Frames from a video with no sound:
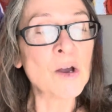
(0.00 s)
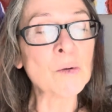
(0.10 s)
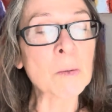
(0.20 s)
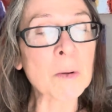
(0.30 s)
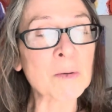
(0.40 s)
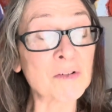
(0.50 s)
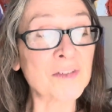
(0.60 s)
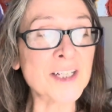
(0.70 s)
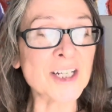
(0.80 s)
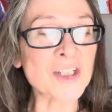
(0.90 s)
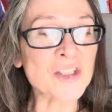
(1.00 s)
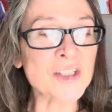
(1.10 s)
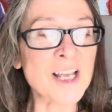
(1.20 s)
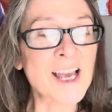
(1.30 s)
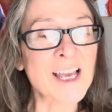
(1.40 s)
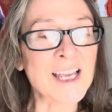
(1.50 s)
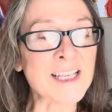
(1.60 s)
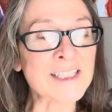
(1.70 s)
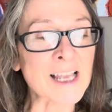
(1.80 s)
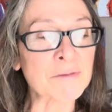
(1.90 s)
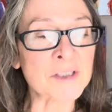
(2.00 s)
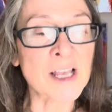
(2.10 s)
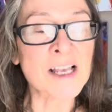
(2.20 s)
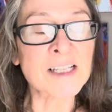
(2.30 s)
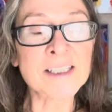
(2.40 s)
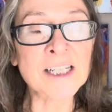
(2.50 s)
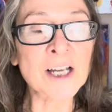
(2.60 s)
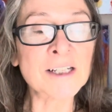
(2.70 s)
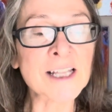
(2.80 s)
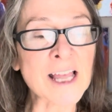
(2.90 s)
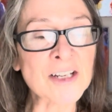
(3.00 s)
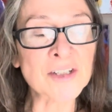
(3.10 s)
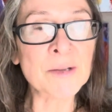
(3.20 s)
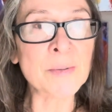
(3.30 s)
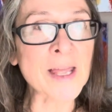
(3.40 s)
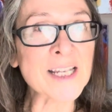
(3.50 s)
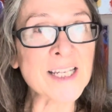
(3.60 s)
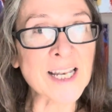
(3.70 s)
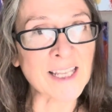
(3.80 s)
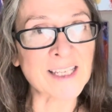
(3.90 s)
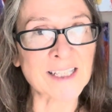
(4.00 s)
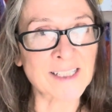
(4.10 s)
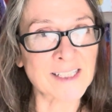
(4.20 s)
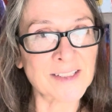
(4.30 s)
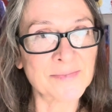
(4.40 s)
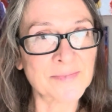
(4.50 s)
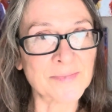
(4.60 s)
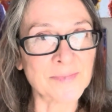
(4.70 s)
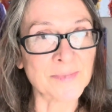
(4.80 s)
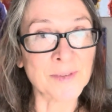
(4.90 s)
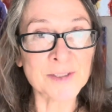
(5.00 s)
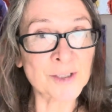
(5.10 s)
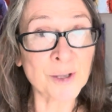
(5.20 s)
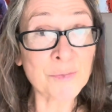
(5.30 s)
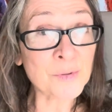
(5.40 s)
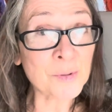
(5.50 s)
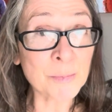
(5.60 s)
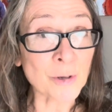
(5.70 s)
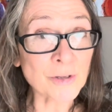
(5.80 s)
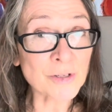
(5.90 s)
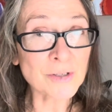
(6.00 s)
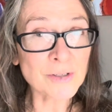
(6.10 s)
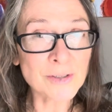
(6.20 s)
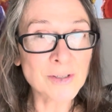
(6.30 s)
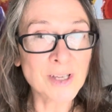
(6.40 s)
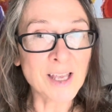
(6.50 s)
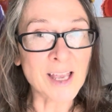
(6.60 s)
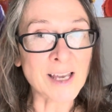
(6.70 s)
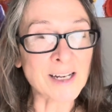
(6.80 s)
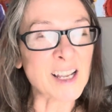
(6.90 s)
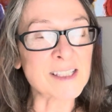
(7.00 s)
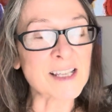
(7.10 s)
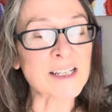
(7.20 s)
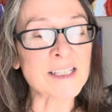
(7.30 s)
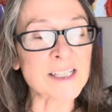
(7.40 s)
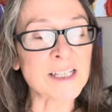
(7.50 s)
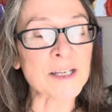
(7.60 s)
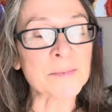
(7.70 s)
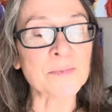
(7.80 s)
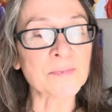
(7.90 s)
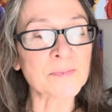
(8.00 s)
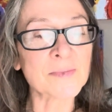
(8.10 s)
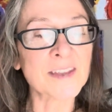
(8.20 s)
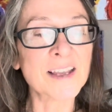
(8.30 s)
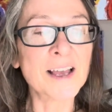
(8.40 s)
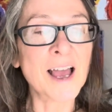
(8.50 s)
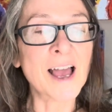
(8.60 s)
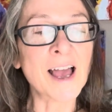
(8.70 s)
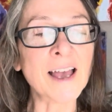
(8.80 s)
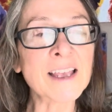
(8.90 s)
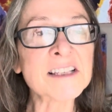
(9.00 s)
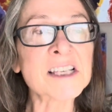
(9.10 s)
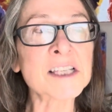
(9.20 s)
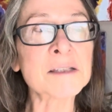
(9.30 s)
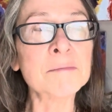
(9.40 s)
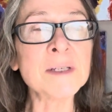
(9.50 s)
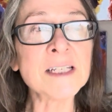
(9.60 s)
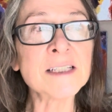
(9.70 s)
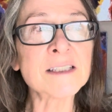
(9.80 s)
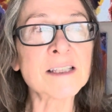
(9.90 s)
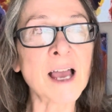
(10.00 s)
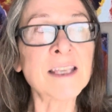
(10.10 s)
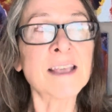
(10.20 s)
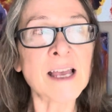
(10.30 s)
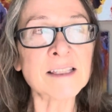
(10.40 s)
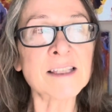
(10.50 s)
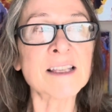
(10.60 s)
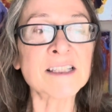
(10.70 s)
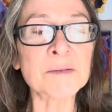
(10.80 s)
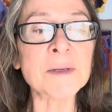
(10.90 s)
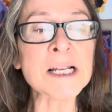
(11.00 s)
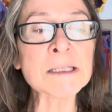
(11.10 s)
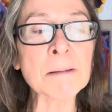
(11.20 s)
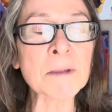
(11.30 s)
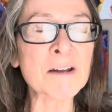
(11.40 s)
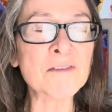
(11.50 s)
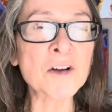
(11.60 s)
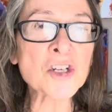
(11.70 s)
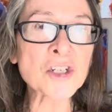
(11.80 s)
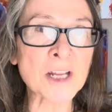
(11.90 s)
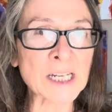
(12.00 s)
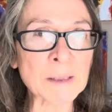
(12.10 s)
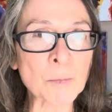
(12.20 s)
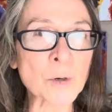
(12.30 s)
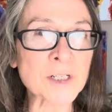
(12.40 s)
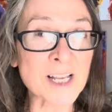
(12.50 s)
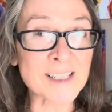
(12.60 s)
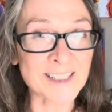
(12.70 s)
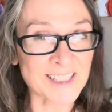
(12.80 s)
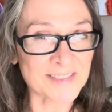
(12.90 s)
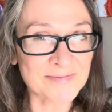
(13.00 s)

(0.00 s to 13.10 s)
when we were finished is I was sitting on the edge of the bed naked. This is good for a book. And I said to him, I guess this means I'm not a virgin anymore, doesn't it?